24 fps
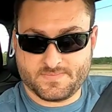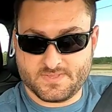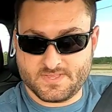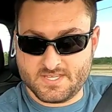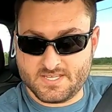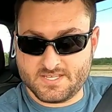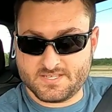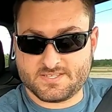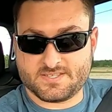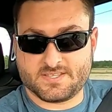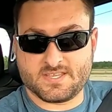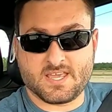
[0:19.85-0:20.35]

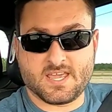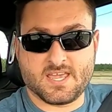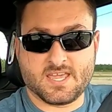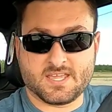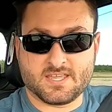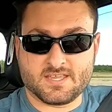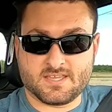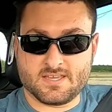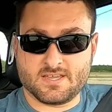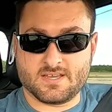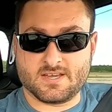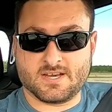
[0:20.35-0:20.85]
This
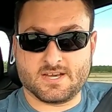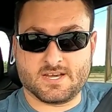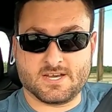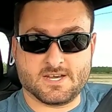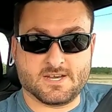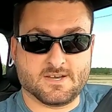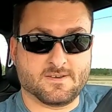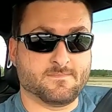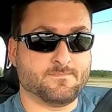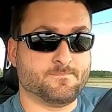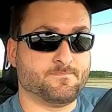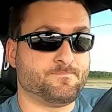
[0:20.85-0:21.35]
thing,
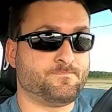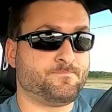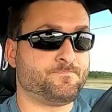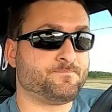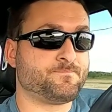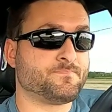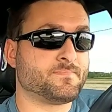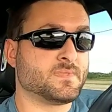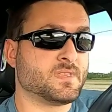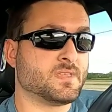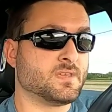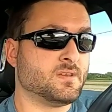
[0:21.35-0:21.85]

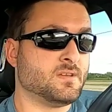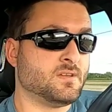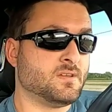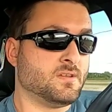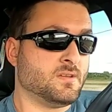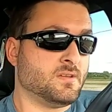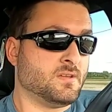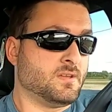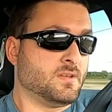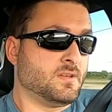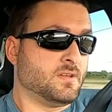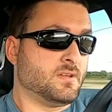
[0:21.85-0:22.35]

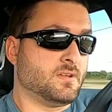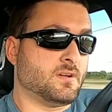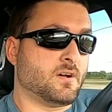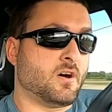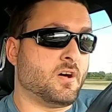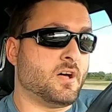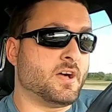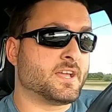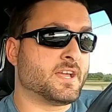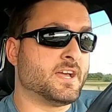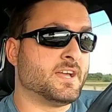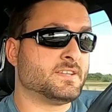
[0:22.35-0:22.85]

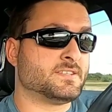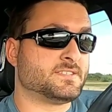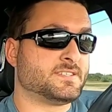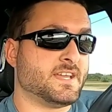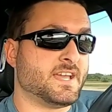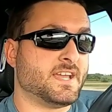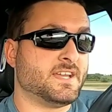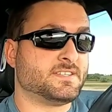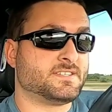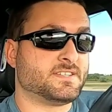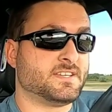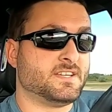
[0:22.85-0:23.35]
all I gotta
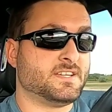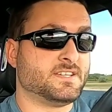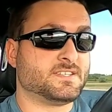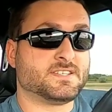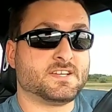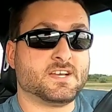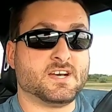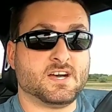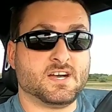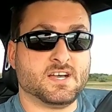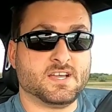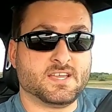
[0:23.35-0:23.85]
say is
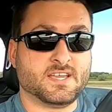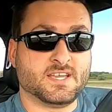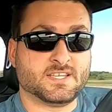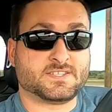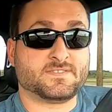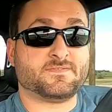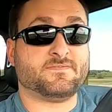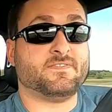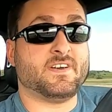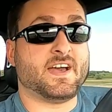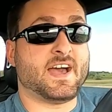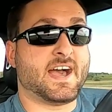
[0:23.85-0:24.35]

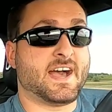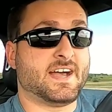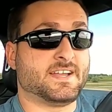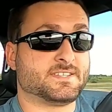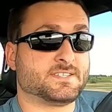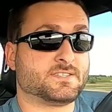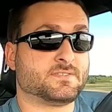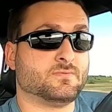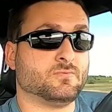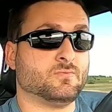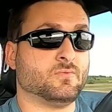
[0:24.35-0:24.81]
it's fast,